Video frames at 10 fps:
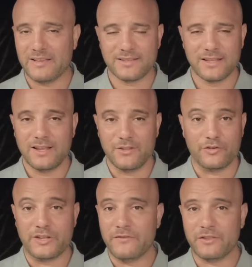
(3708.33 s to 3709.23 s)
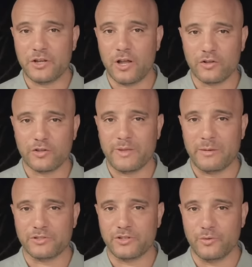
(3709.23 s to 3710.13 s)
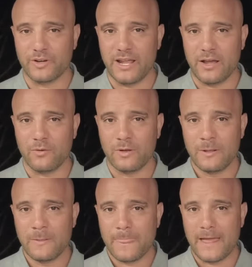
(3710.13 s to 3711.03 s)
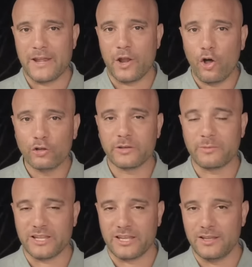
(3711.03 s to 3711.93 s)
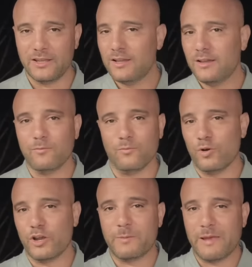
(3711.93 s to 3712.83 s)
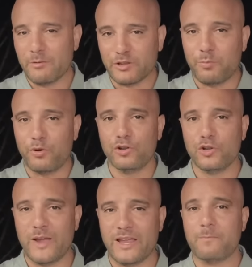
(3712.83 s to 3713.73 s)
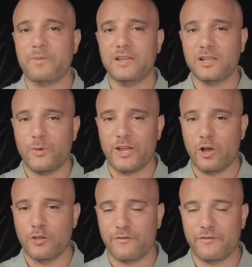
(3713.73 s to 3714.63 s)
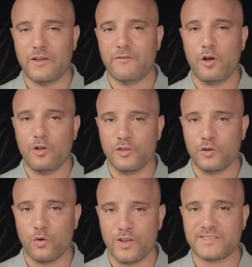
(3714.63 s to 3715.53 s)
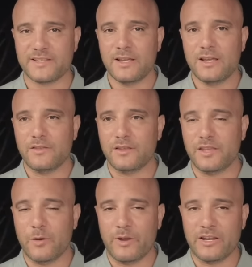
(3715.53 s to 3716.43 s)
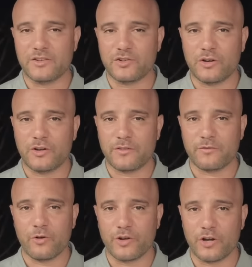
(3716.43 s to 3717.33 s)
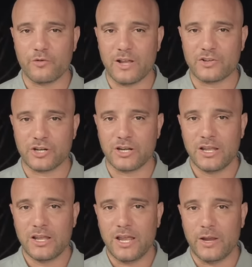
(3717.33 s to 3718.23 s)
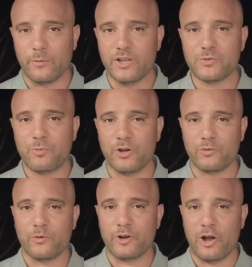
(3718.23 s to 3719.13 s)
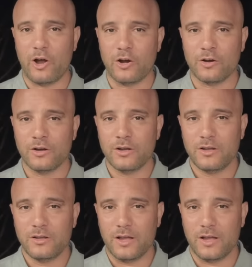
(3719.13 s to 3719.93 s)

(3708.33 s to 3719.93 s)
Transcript: past. They're definitely not going to be able to do it now. And ultimately, we're going to be able to pull away and peel away all the fluff, all the noise that the Iranians are trying to throw in our direction and reach a point where we are